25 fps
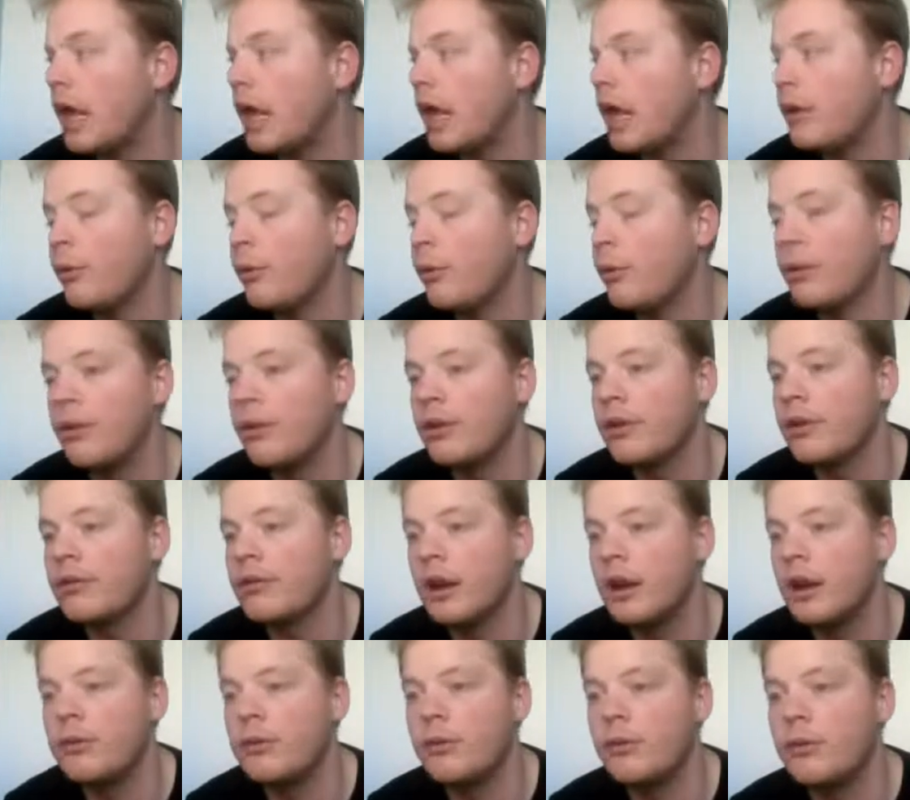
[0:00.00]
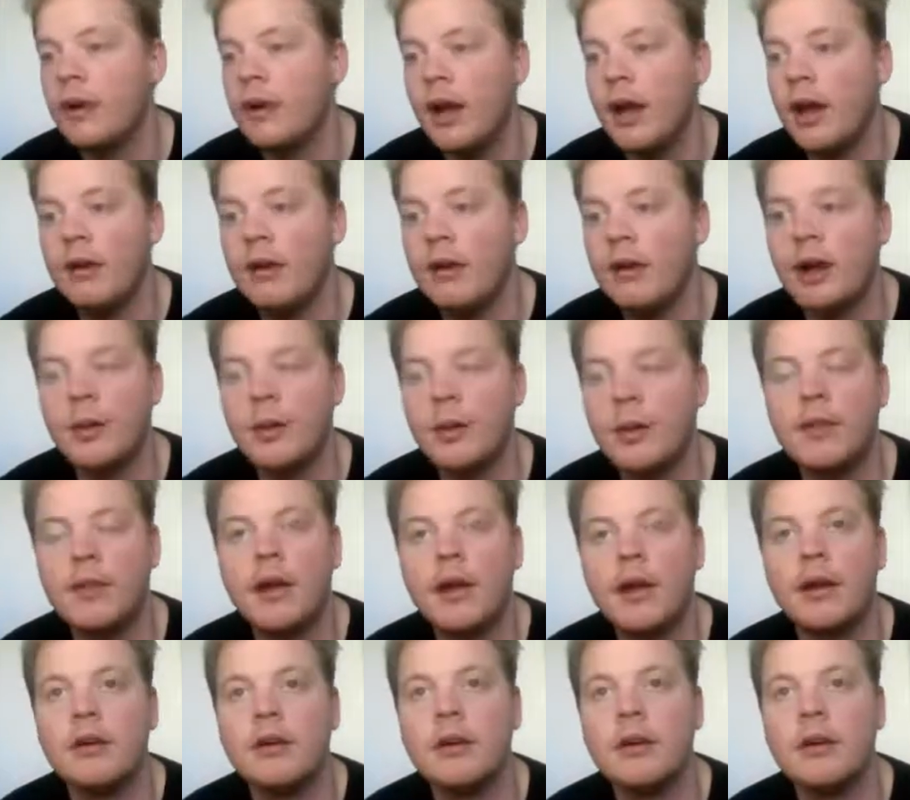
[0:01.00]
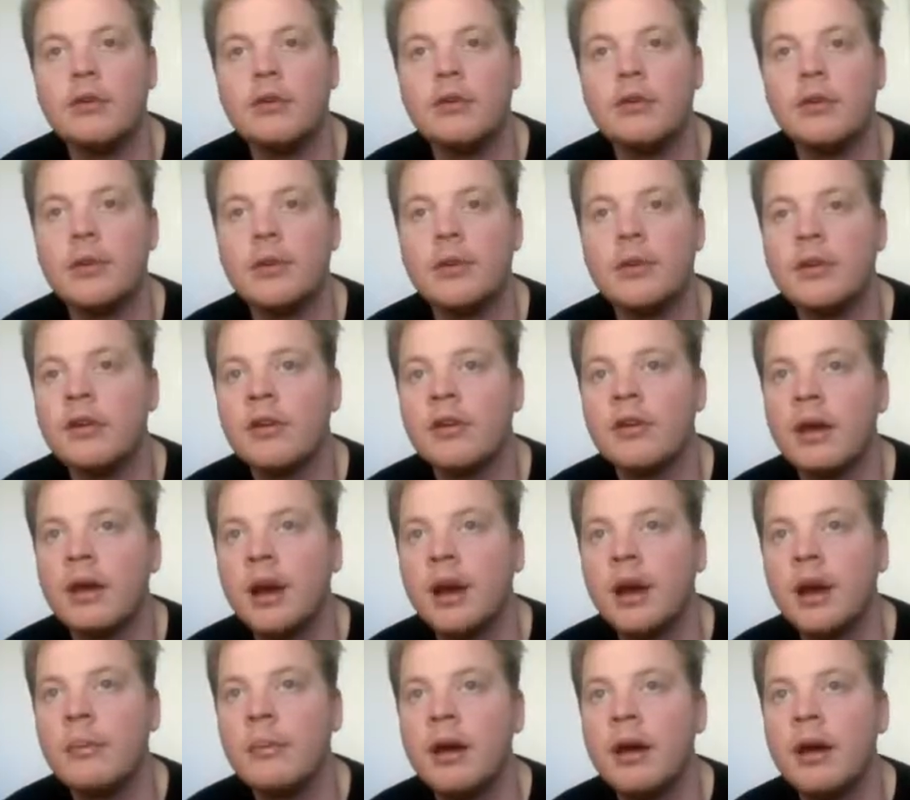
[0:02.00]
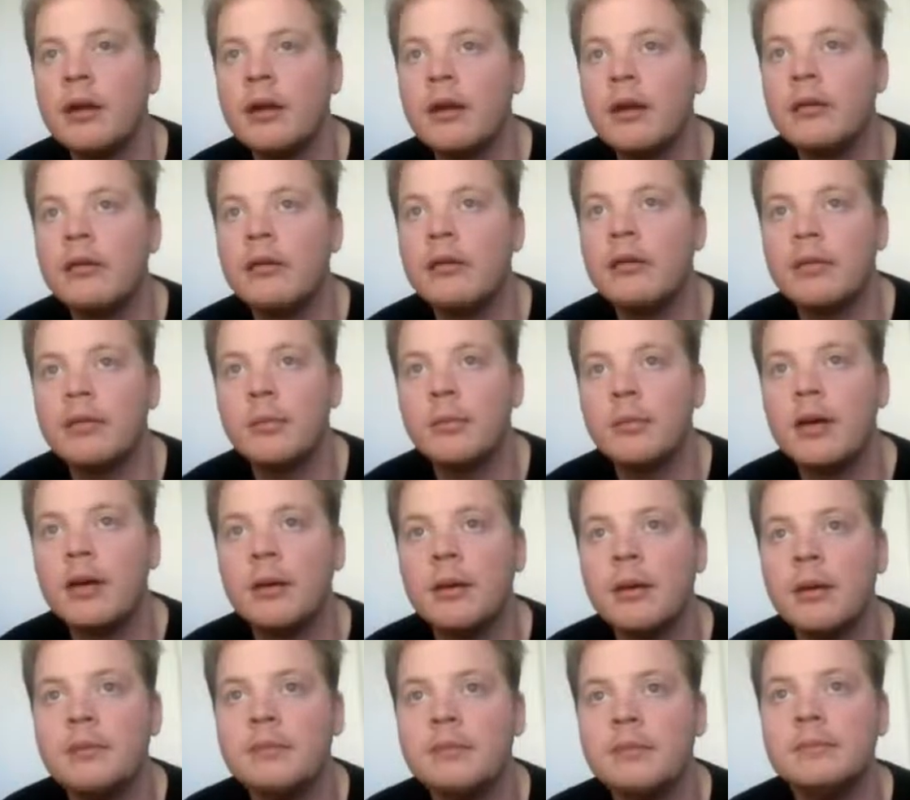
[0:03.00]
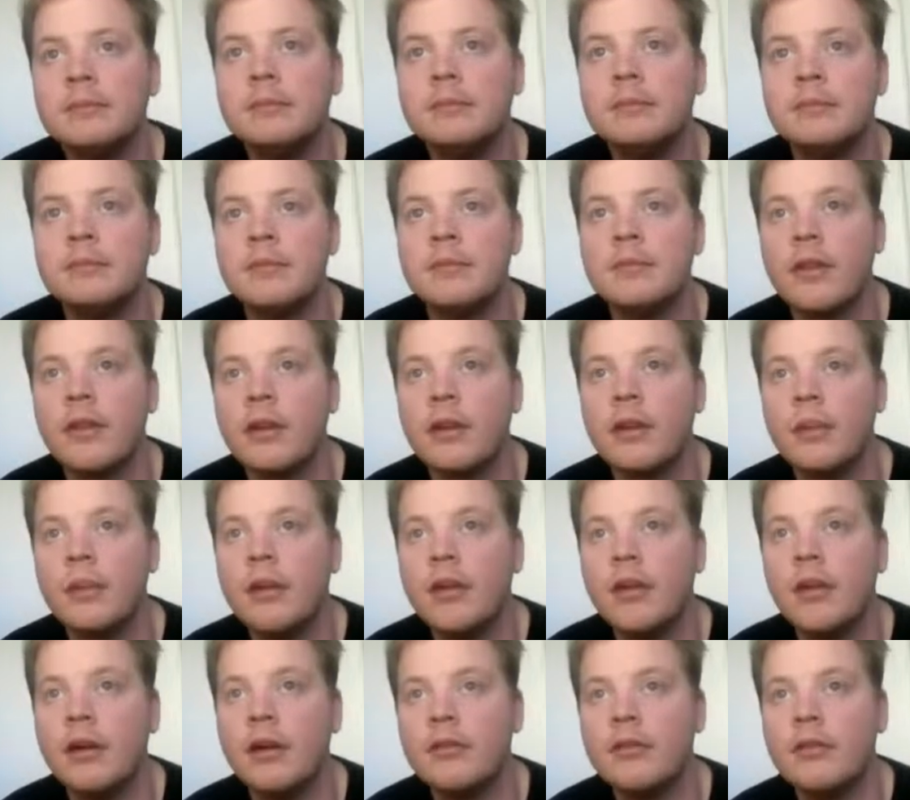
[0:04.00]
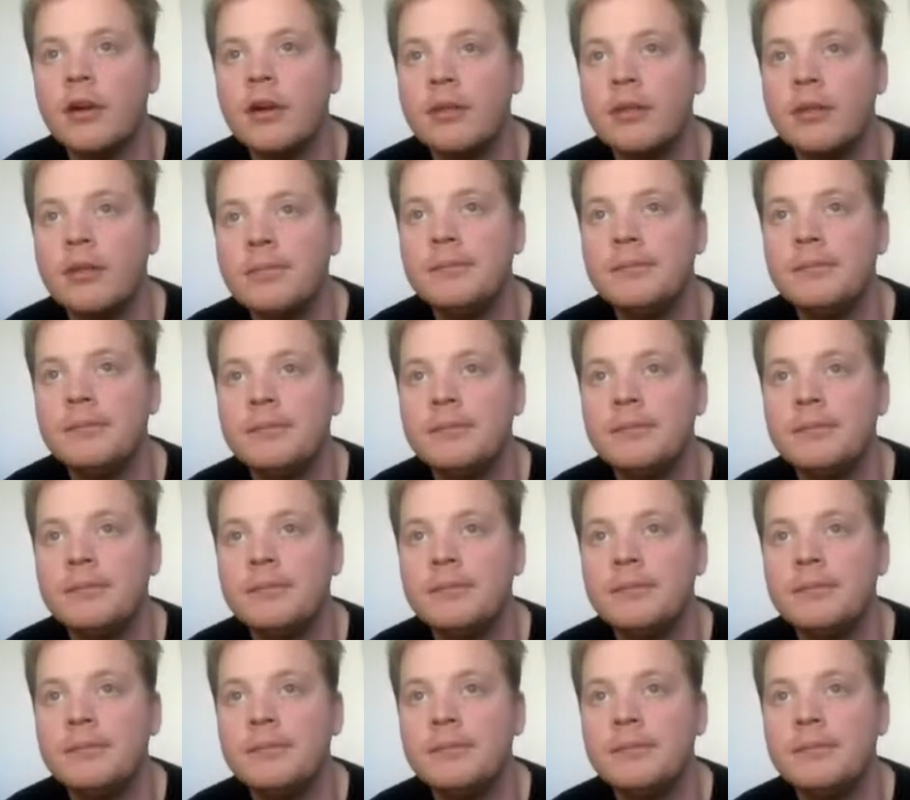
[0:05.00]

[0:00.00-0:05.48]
And we're really excited for it. I would like to host some of these on an iPad sometime. I think it'd be a lot of fun.